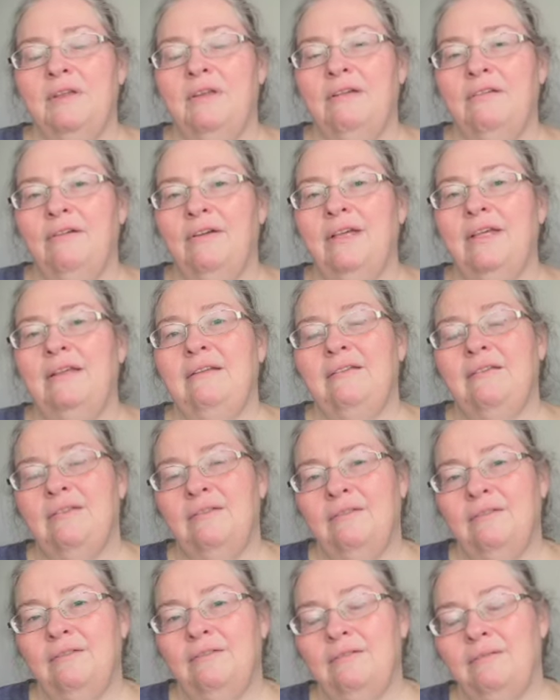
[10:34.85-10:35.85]
night
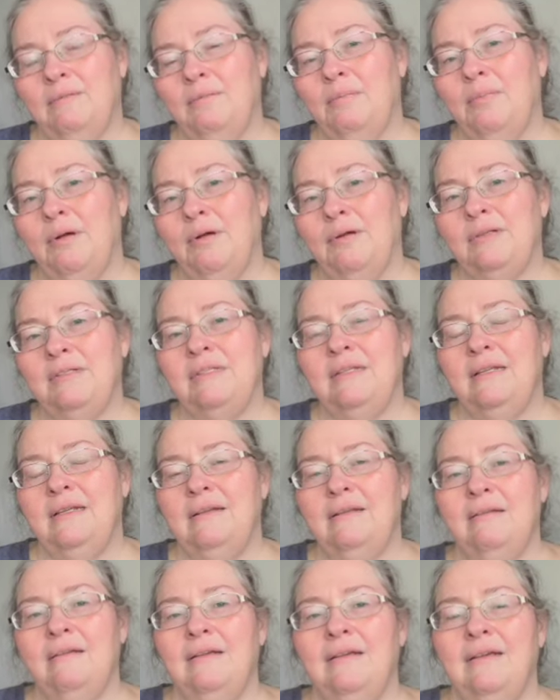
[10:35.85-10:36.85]

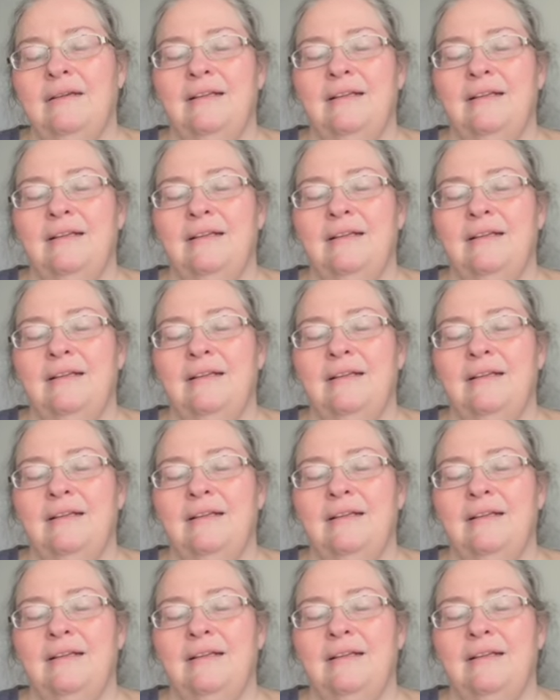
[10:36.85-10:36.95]
person,